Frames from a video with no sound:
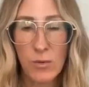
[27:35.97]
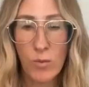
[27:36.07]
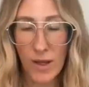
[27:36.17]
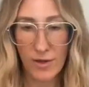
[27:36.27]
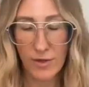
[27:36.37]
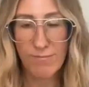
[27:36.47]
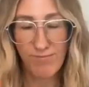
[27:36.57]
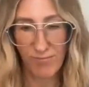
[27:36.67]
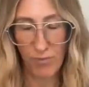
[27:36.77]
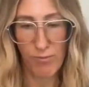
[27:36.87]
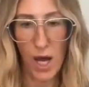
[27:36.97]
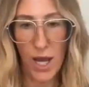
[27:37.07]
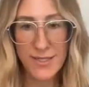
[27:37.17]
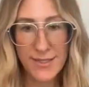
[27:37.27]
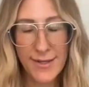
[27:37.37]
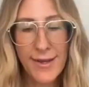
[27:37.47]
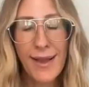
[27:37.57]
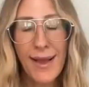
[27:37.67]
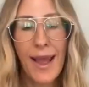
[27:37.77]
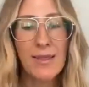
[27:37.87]
your butt
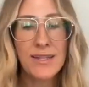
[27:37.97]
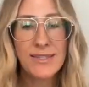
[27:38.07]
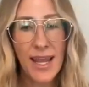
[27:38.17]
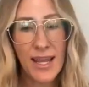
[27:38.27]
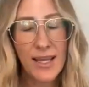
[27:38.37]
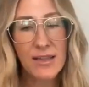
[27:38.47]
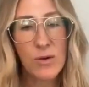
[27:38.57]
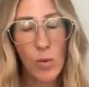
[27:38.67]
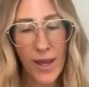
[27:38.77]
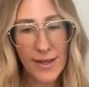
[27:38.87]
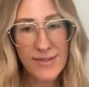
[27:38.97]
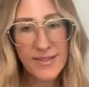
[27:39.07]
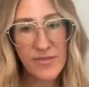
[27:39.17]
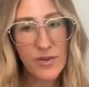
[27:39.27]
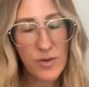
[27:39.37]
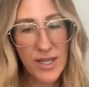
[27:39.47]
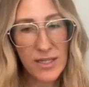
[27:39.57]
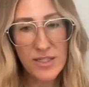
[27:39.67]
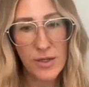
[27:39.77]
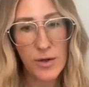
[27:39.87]
and then take in the waist if you
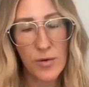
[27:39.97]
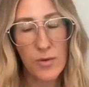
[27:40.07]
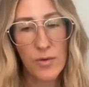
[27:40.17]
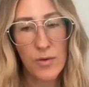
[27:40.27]
need to.